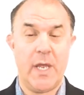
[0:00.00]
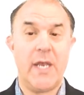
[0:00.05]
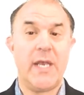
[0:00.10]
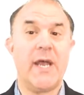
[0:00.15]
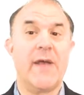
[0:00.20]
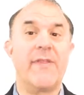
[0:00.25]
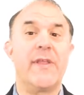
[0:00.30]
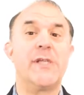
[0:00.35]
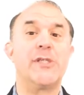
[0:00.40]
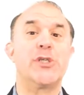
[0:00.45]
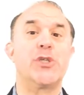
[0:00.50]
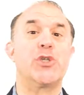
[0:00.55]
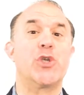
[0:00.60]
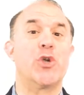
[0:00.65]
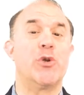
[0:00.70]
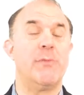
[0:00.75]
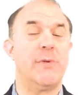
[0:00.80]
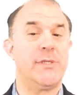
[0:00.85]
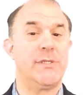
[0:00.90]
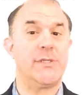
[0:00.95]
Now, this
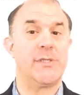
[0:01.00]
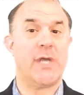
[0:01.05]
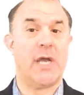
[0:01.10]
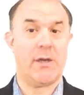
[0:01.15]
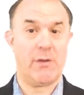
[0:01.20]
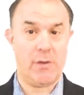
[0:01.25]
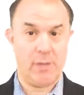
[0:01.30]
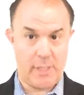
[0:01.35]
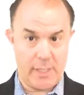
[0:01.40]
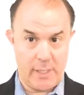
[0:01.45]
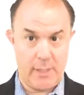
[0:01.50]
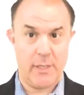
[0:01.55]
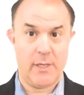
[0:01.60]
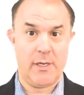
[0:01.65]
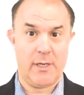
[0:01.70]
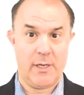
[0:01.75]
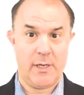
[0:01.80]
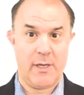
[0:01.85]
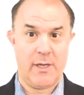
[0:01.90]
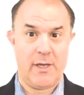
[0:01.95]
determines how you lead,
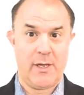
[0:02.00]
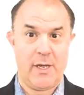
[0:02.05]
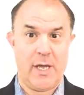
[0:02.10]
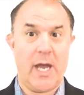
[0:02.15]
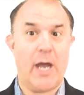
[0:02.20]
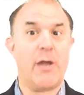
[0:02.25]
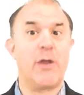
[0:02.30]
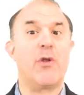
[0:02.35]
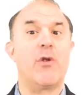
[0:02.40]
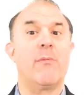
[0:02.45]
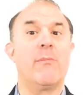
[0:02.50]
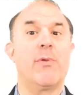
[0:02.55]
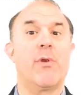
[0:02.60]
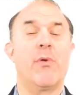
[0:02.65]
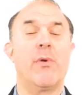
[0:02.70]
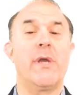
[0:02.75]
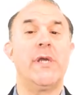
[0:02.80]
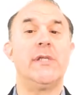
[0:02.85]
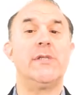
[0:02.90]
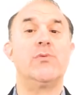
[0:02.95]
how your
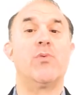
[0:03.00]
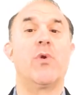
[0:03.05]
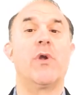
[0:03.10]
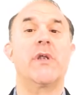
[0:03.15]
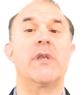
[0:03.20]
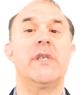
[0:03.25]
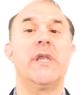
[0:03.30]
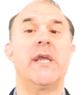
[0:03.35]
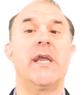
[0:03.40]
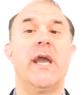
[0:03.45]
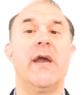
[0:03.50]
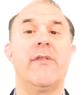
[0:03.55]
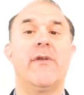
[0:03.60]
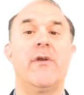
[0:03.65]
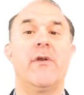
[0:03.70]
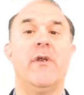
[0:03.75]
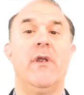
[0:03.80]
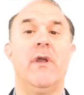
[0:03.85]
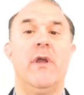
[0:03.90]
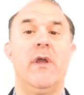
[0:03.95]
employees work
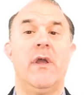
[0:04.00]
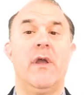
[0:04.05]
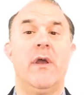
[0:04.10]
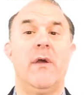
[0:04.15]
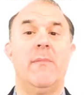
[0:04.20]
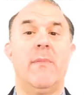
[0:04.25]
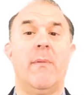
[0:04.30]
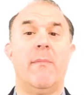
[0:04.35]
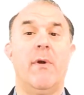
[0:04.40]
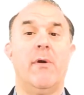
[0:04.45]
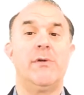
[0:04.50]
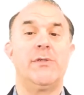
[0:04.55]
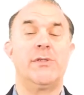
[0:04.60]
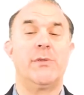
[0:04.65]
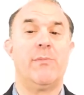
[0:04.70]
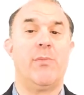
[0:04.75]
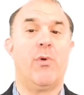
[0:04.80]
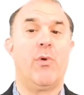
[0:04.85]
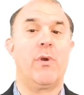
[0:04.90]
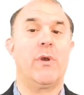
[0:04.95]
together, but most
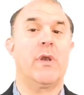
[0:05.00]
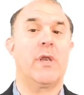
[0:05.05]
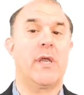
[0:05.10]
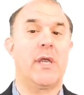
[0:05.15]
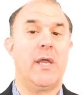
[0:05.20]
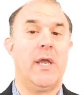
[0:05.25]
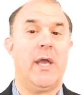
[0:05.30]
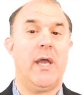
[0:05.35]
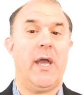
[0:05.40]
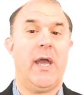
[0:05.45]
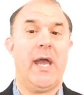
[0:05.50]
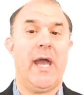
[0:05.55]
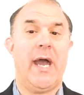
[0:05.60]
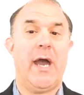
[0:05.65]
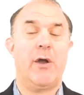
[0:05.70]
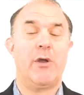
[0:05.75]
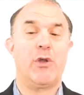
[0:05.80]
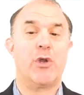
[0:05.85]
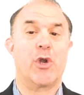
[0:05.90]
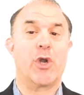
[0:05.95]
importantly,
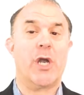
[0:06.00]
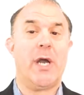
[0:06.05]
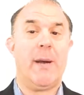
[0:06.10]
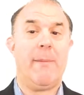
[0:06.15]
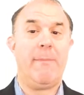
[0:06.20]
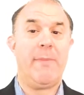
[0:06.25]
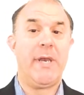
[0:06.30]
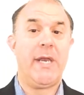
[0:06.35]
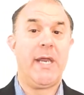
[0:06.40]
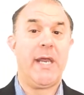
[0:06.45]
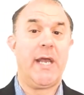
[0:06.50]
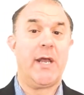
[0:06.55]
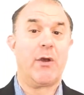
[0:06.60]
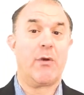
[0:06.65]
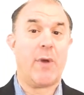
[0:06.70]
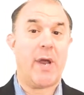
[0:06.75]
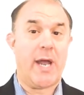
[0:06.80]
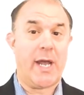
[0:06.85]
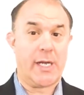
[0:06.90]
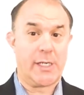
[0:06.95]
how your company
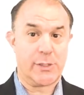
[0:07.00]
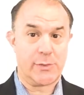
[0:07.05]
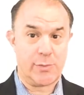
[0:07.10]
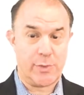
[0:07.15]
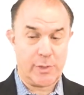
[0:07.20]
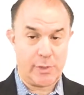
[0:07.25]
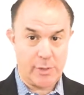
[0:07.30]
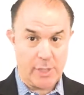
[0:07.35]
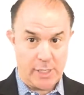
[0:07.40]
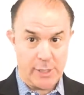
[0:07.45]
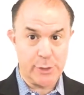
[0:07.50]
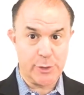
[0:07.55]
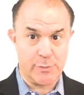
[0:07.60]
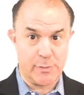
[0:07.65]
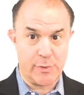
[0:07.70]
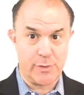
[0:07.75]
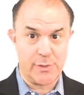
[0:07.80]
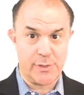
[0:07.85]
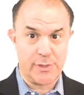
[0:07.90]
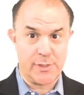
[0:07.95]
interacts with your
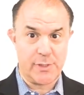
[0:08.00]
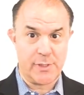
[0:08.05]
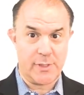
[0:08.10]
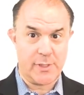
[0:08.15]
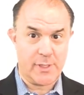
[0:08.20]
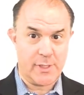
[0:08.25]
customers.